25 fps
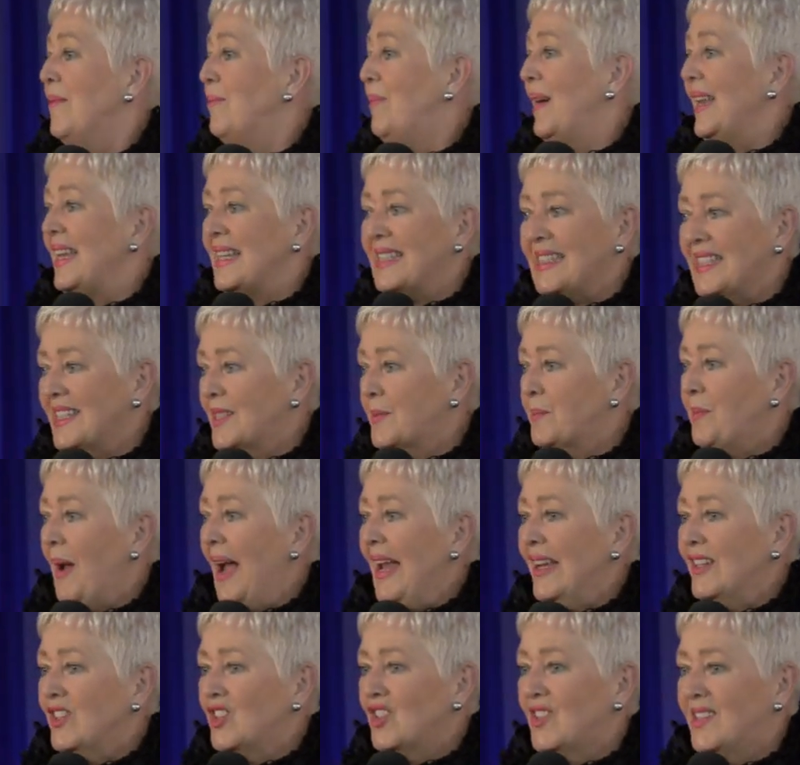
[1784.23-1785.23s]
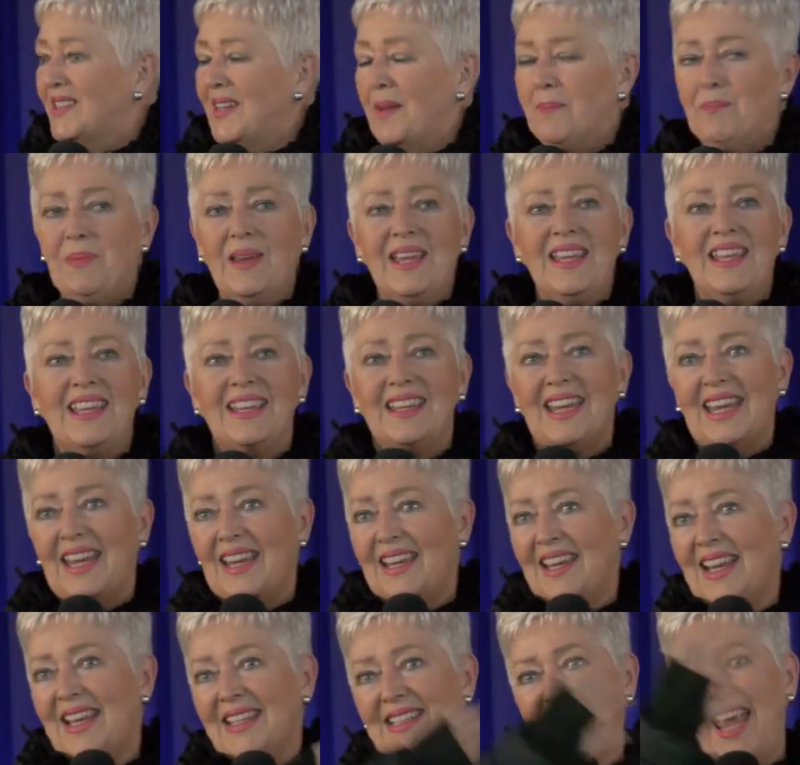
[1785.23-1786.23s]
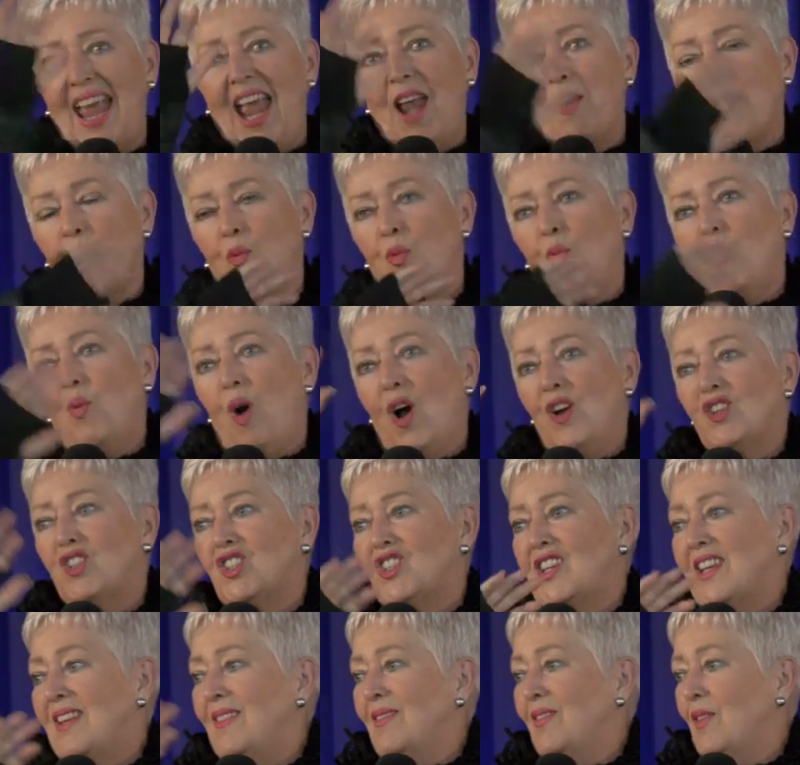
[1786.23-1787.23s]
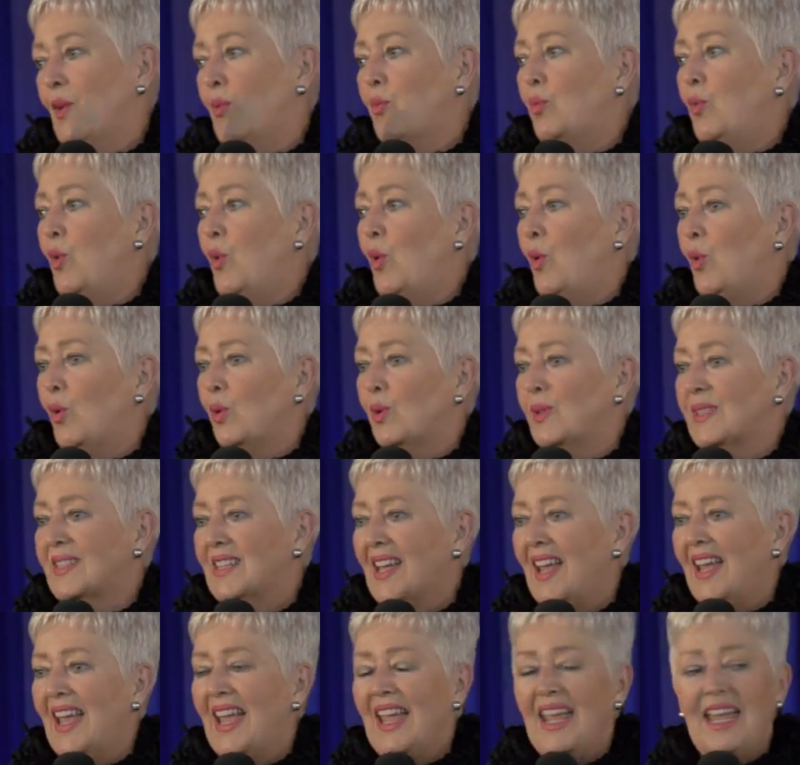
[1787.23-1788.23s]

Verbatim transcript: but a sponge dipping it in it and washing the walls.